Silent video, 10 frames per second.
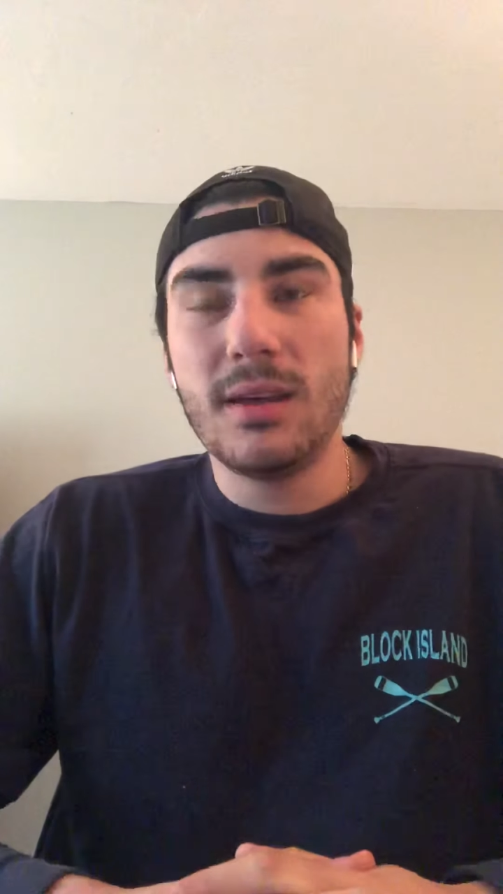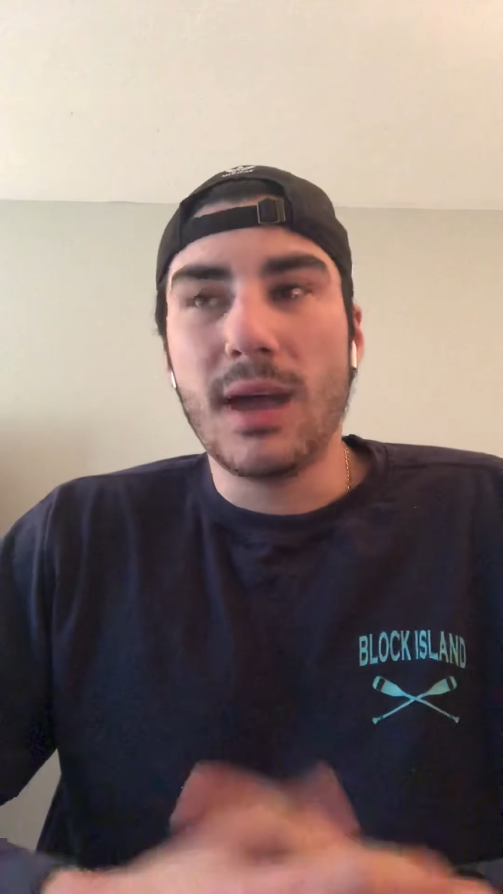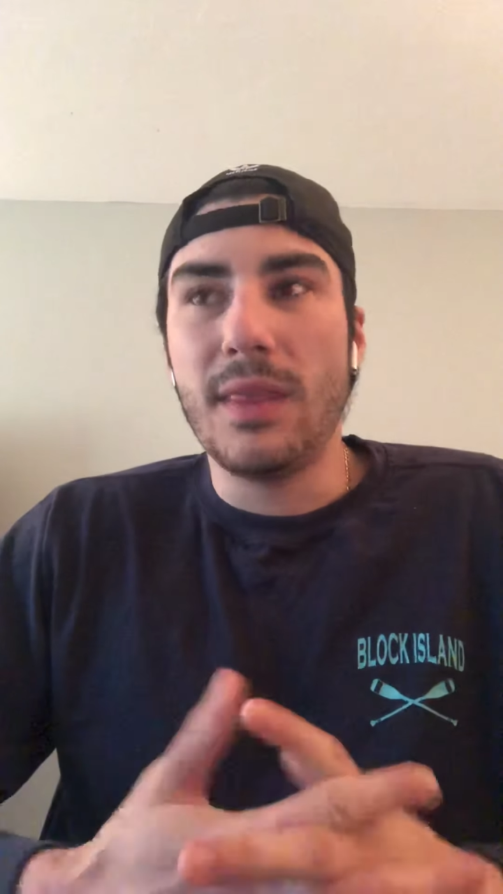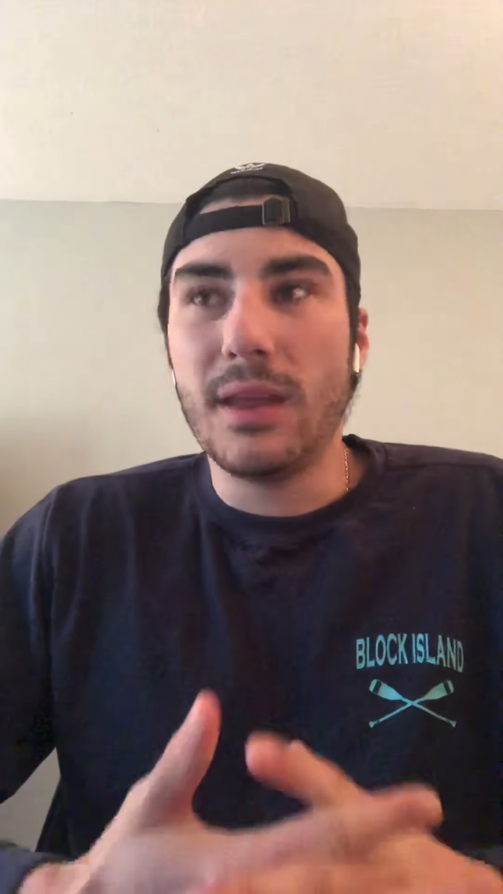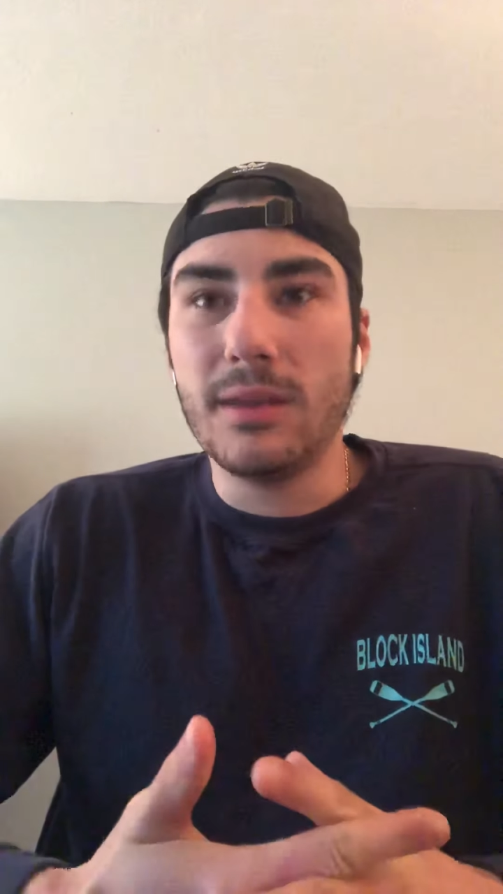
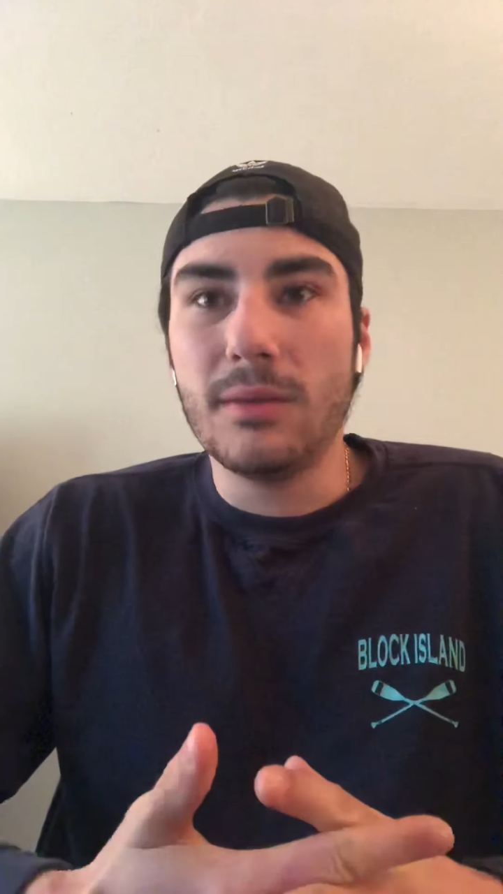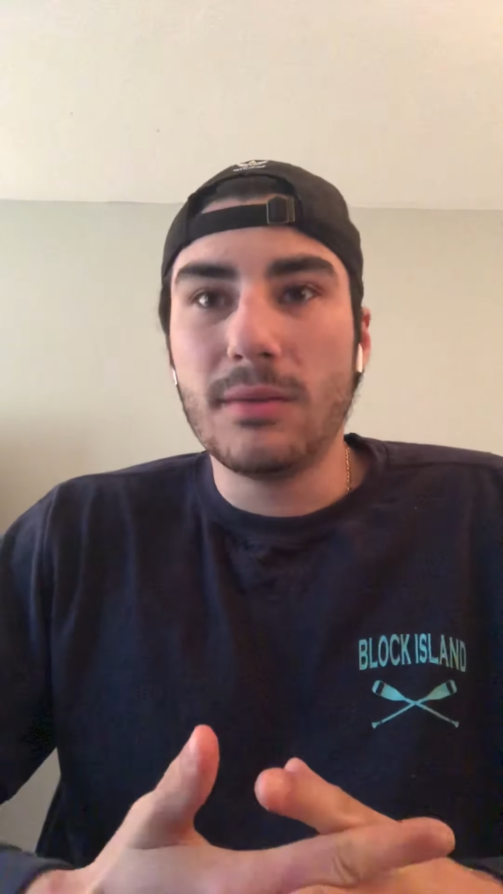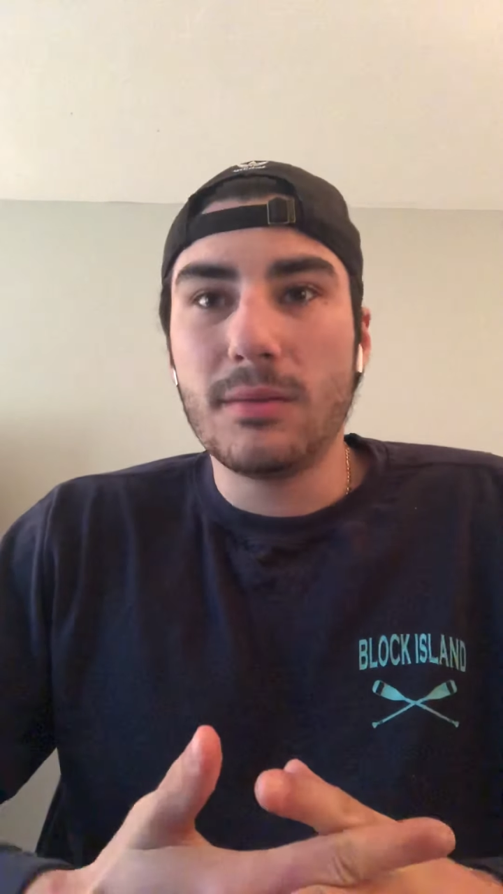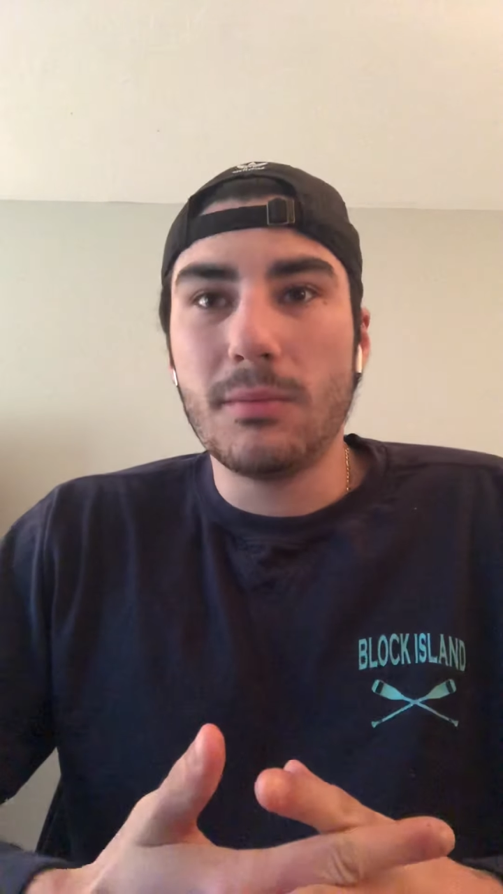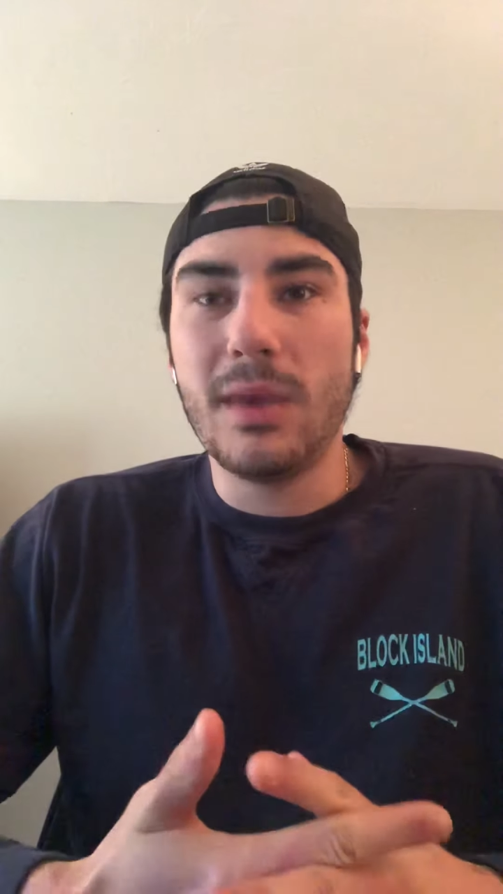and then
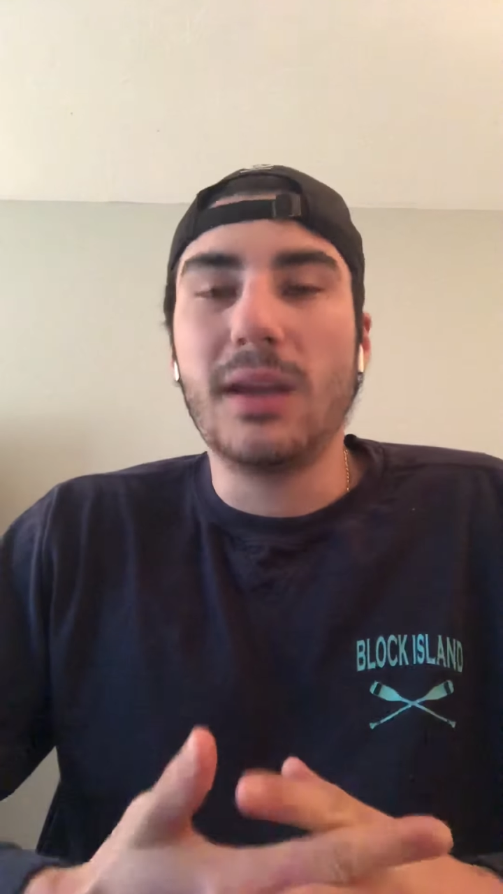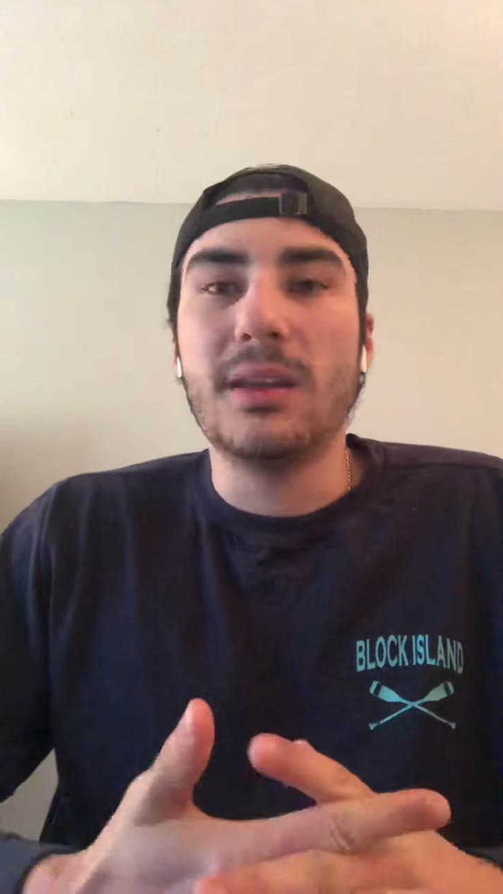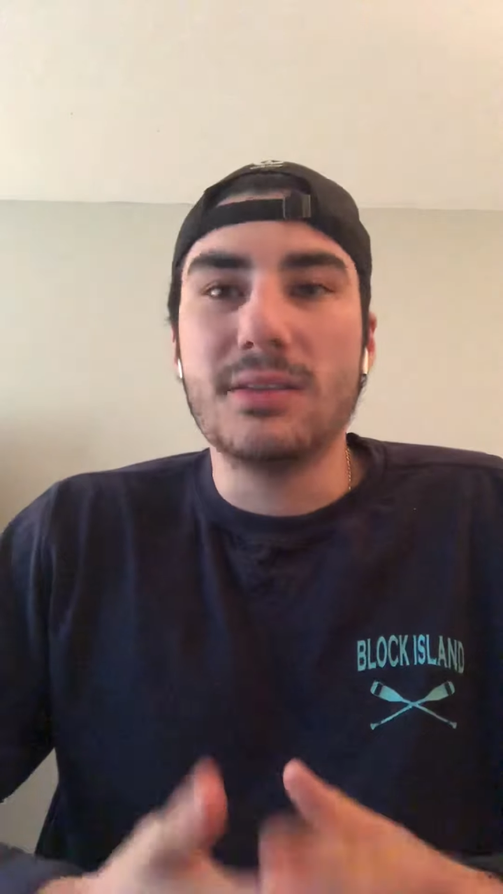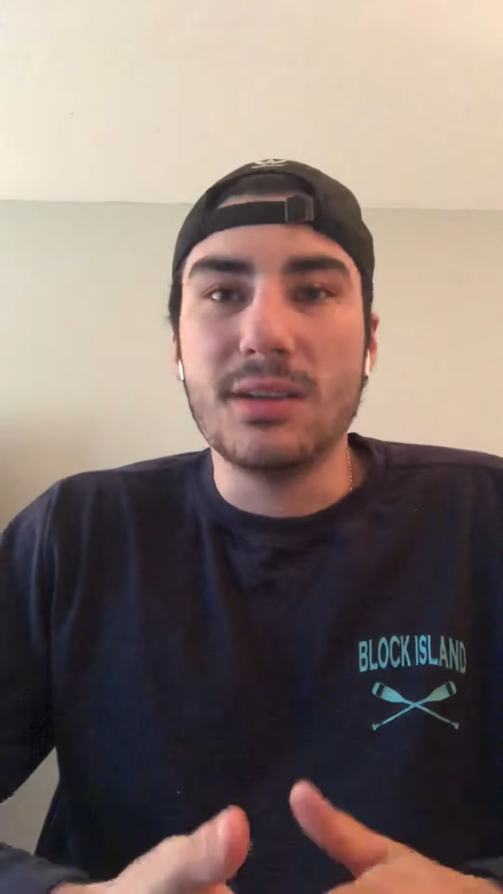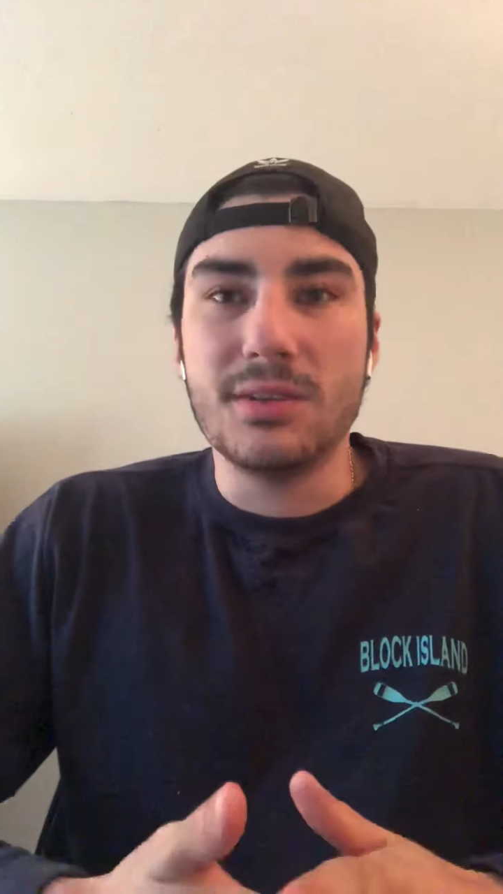make a
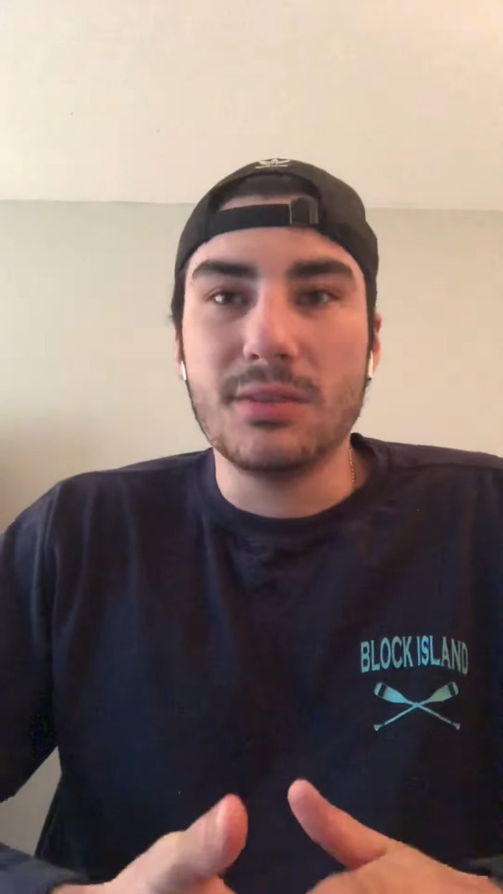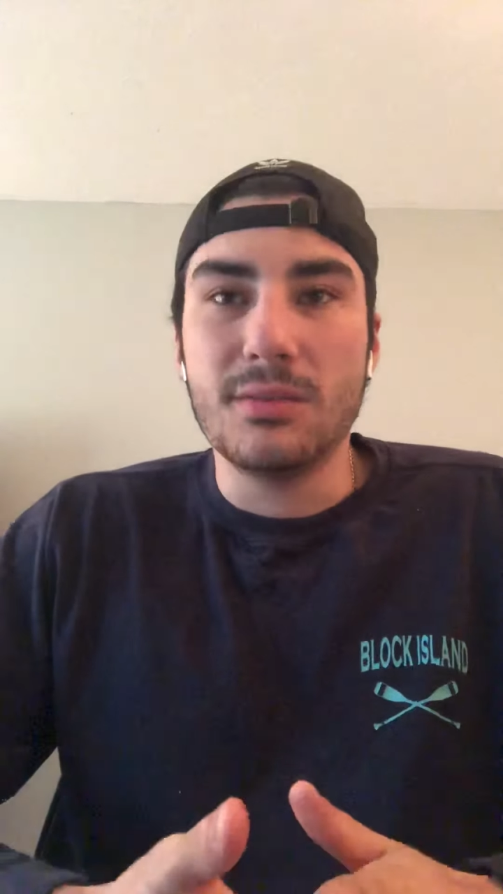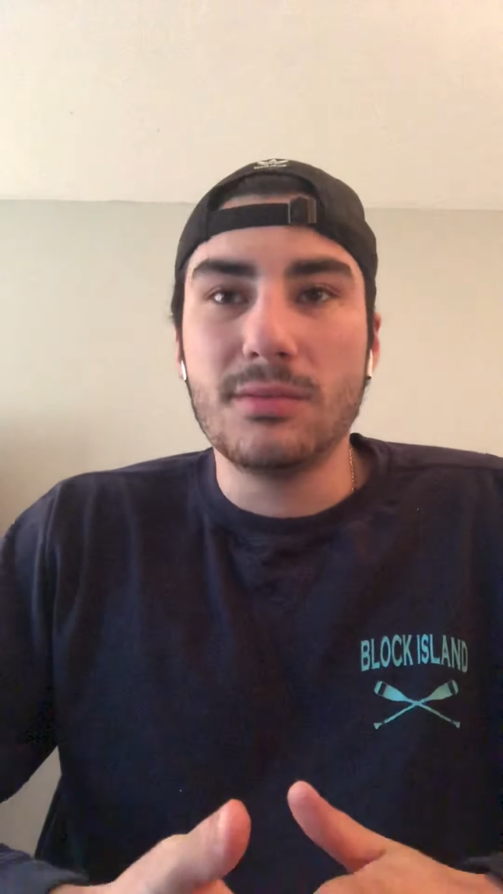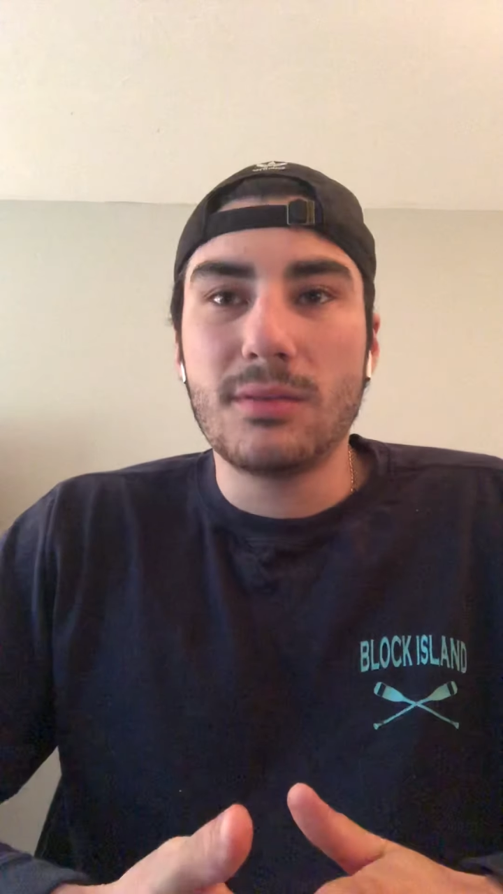decision,